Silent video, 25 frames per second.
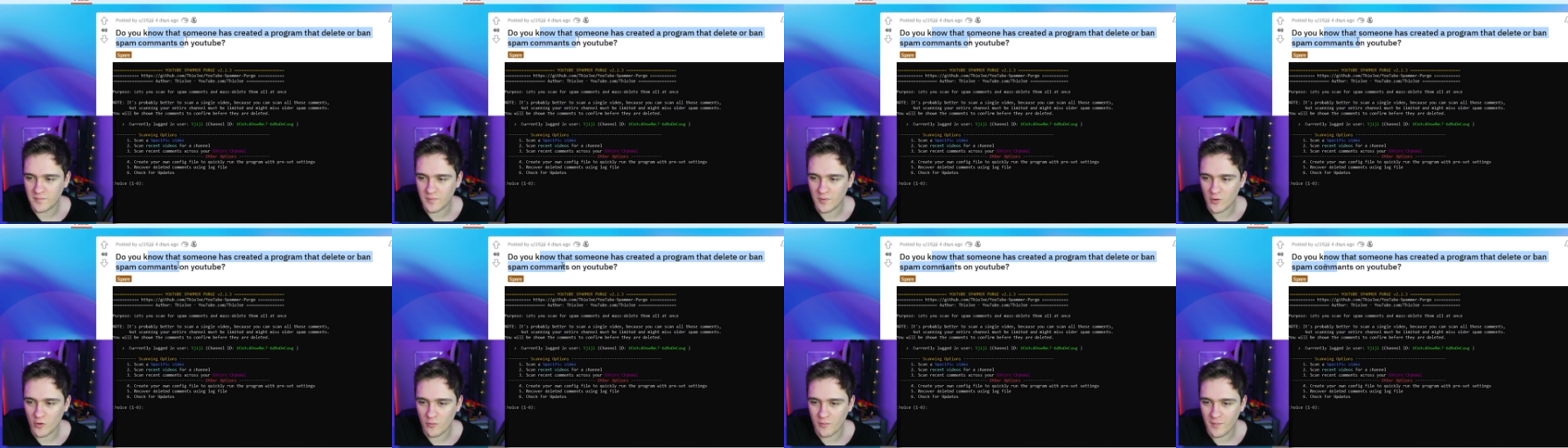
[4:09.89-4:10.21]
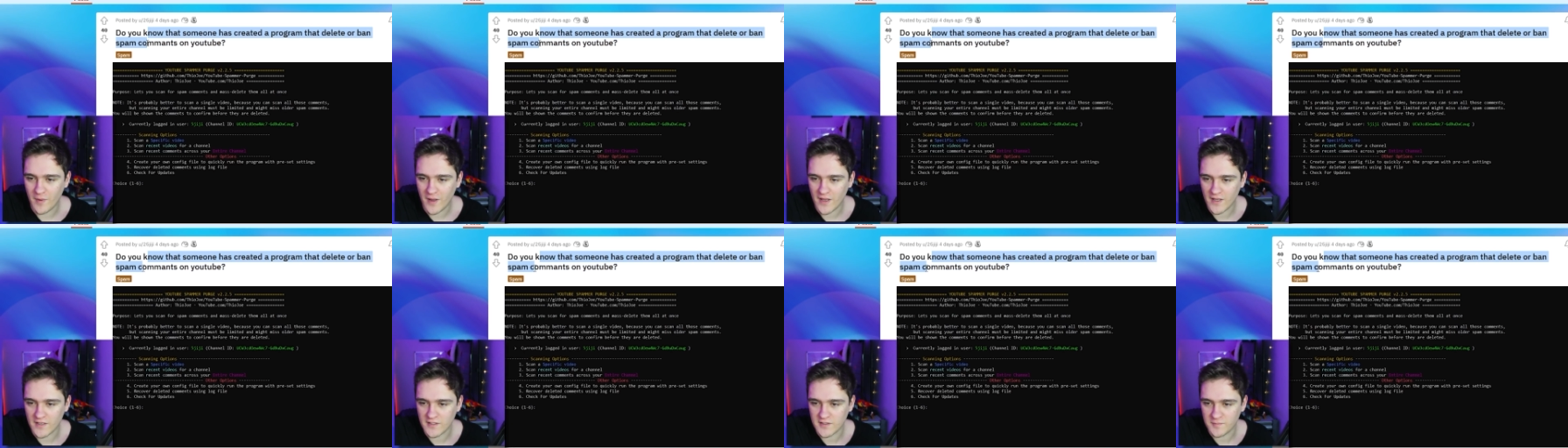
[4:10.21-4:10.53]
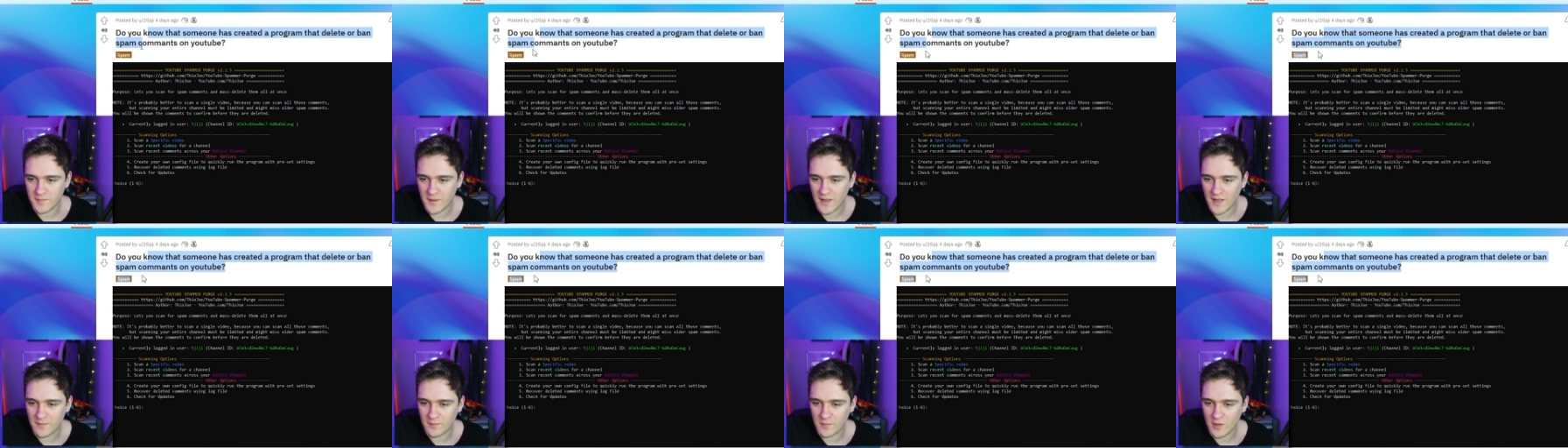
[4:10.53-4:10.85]
or ban
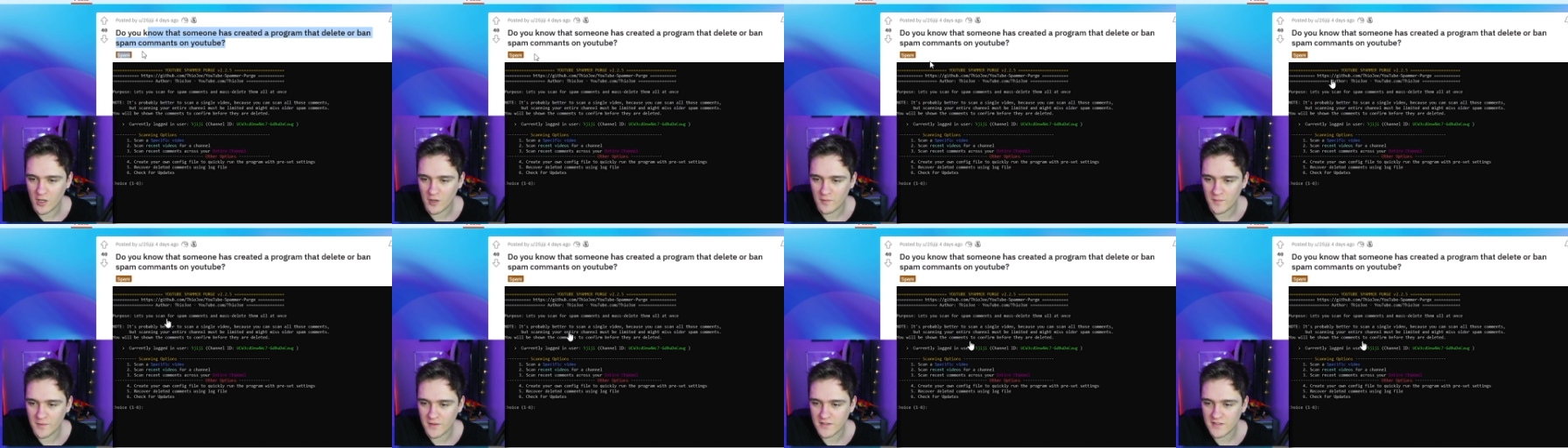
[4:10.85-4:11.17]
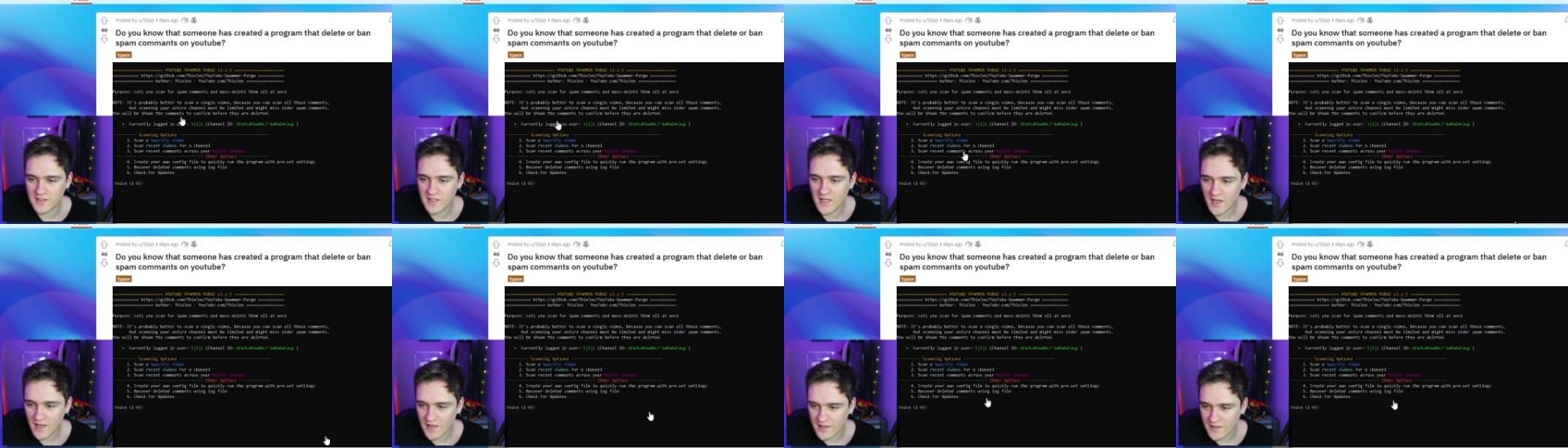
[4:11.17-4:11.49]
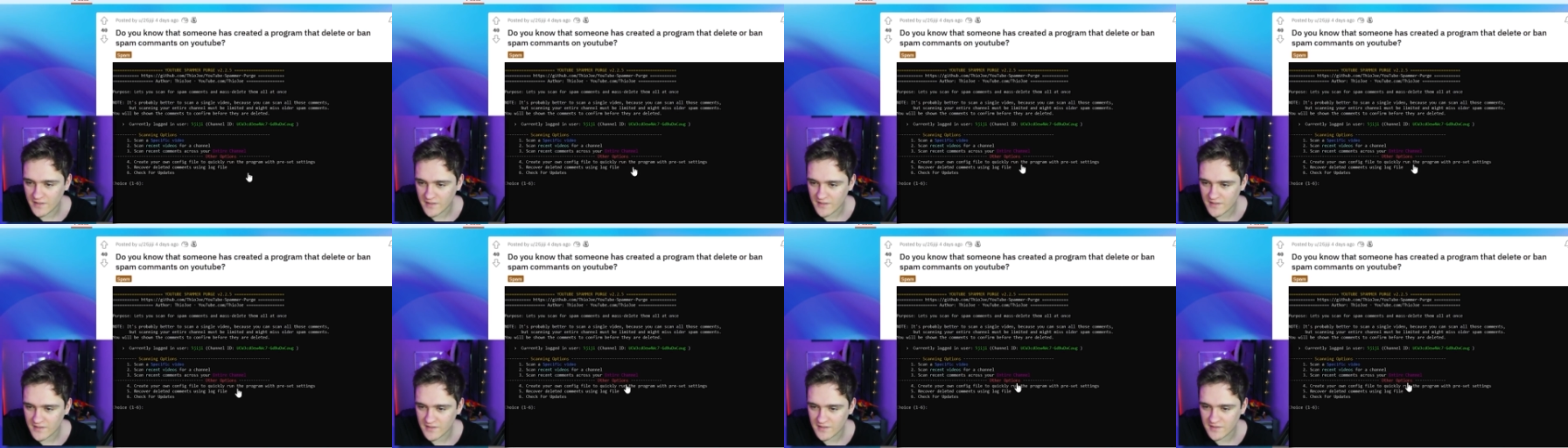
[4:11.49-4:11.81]
spam comments. Yeah,
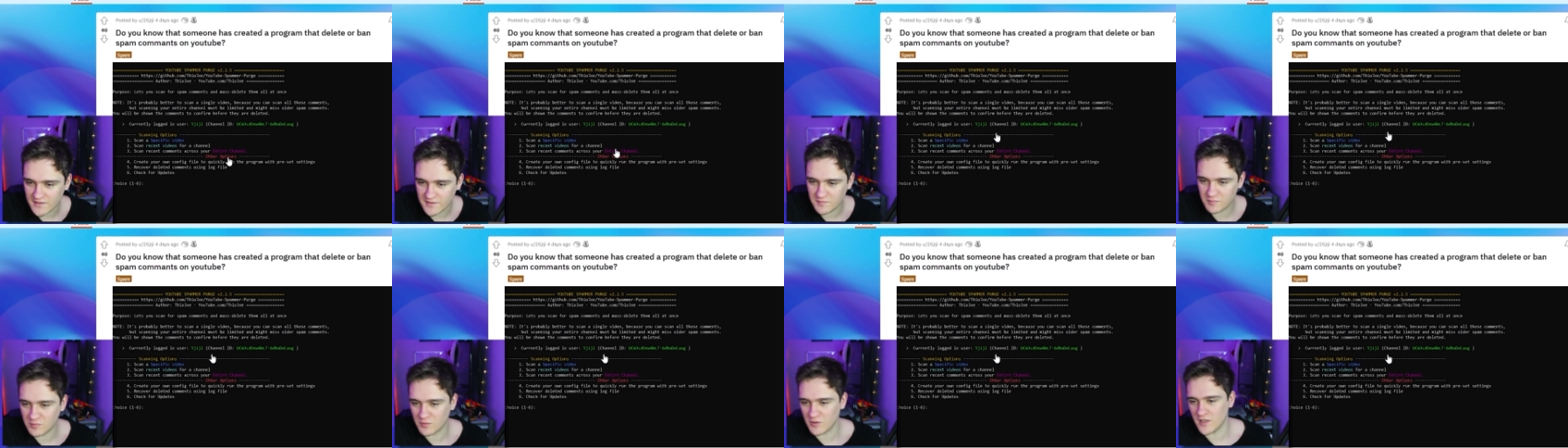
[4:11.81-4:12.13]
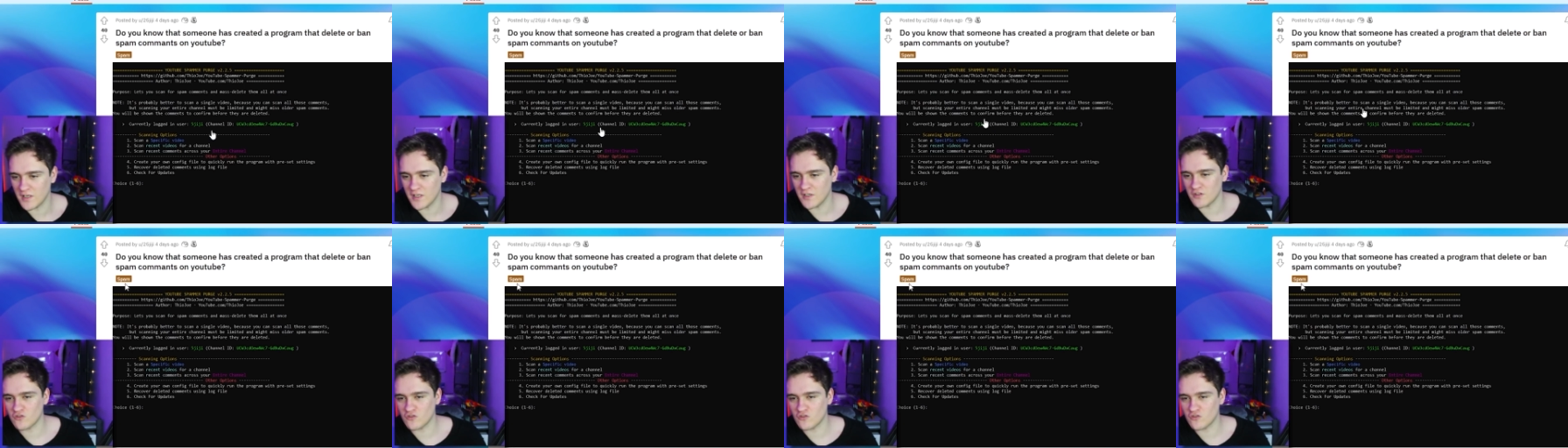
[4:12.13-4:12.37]
it is, it's pretty